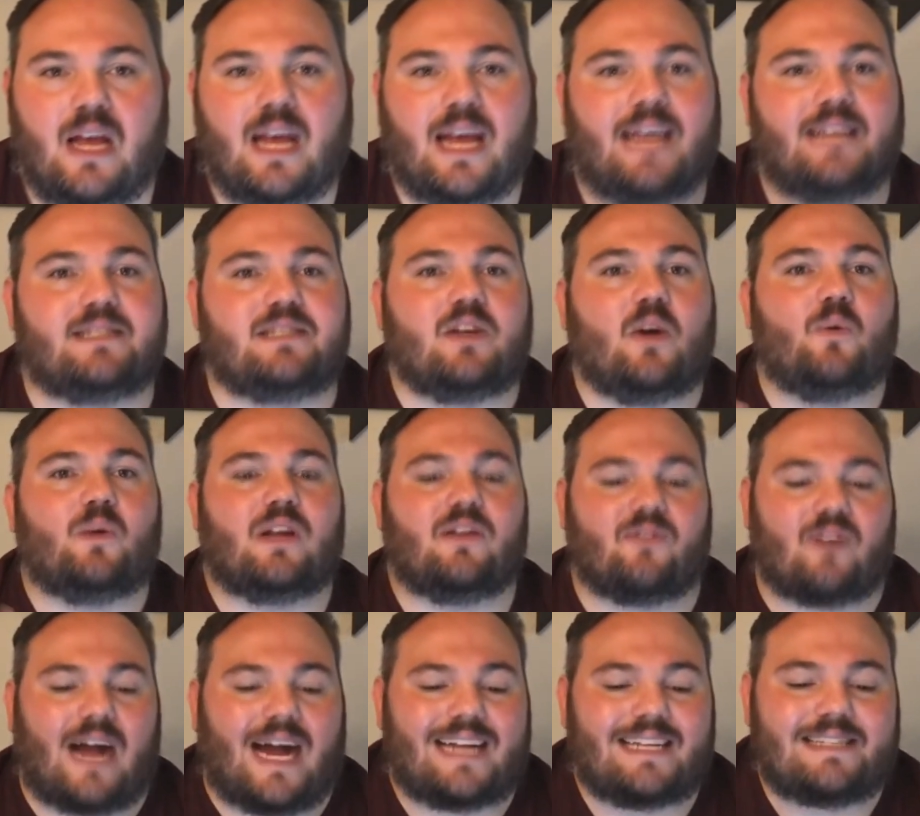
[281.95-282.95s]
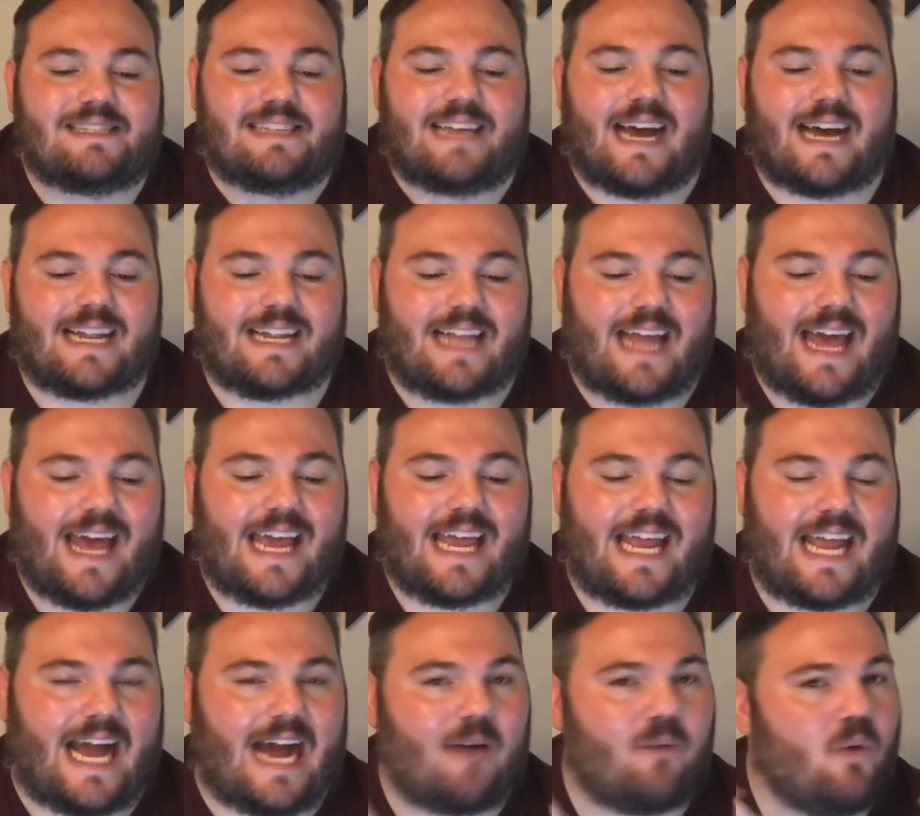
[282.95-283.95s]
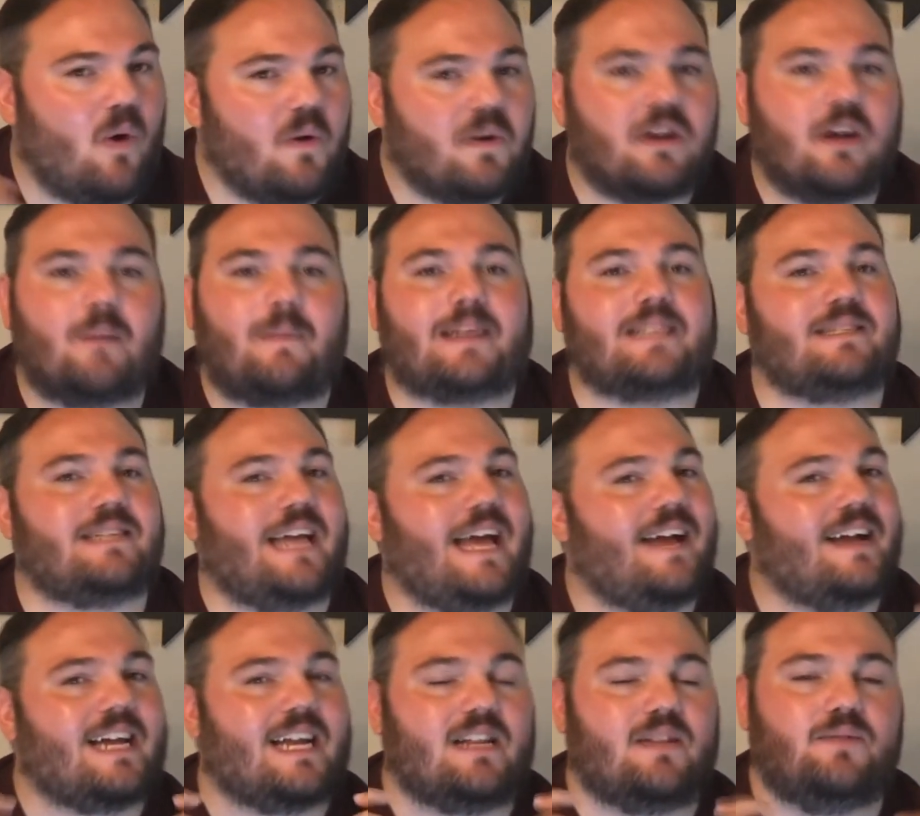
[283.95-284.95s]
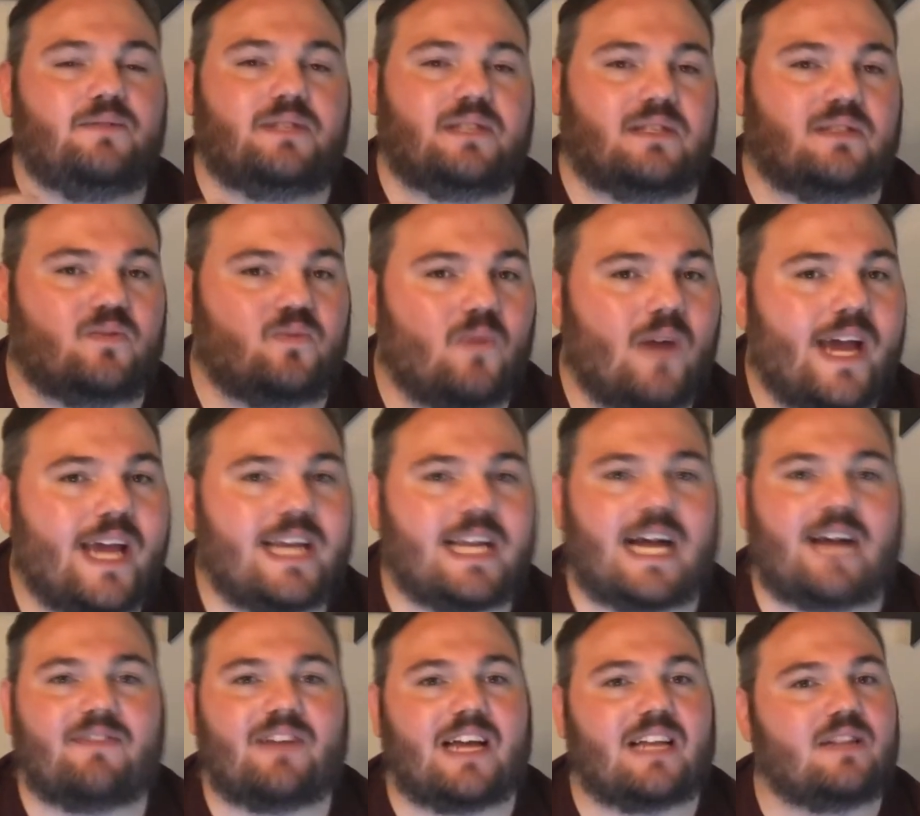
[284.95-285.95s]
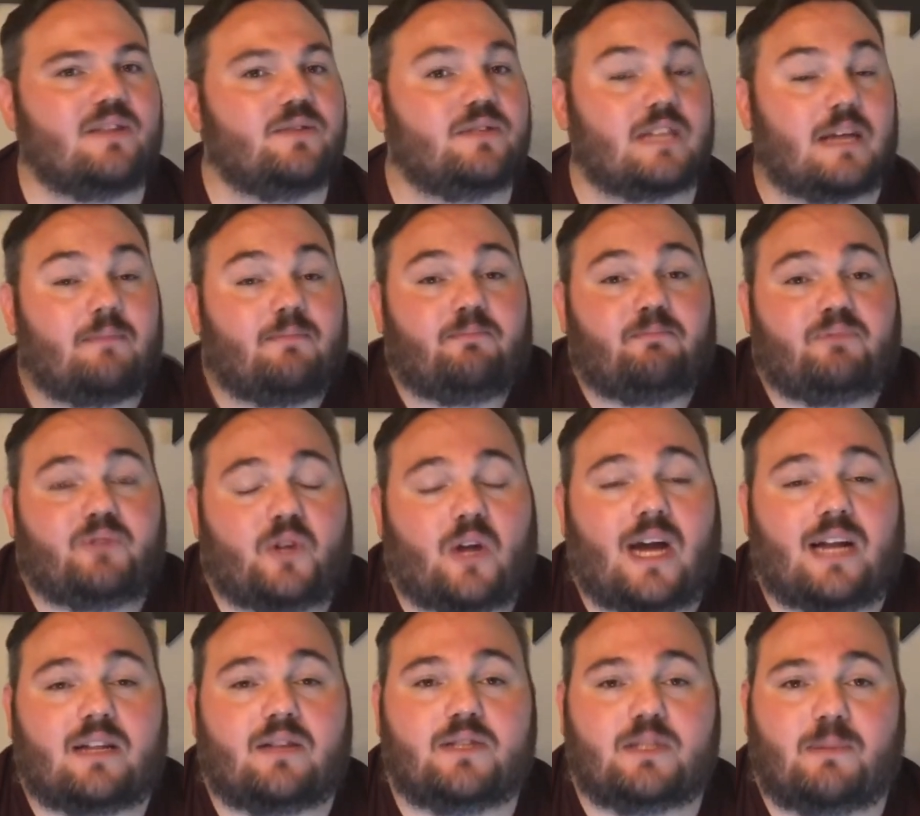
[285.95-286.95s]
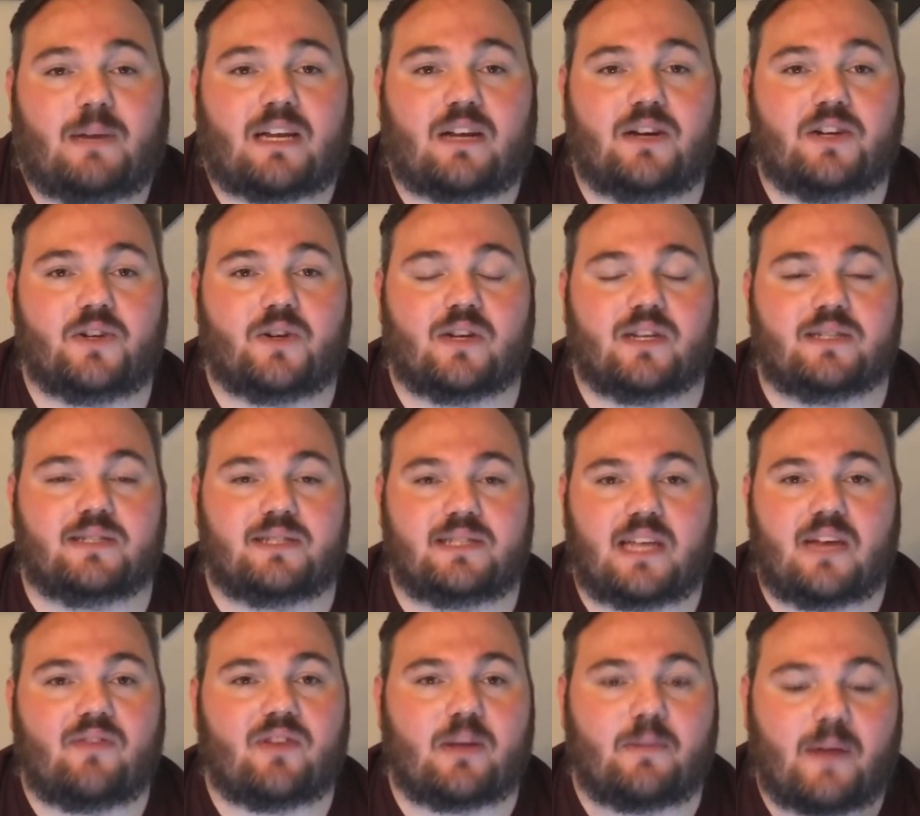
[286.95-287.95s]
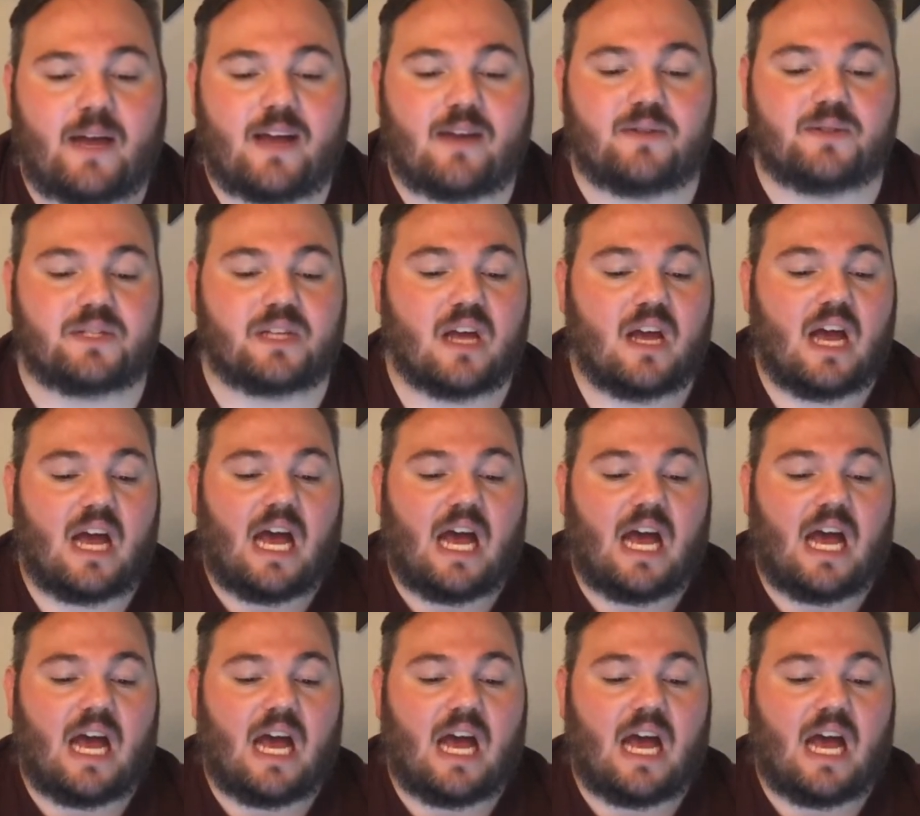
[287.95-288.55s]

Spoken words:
And so whenever I decided, hey, I woke up, I said, hey, I gotta lose this weight. I'm trying to lose about 170 pounds.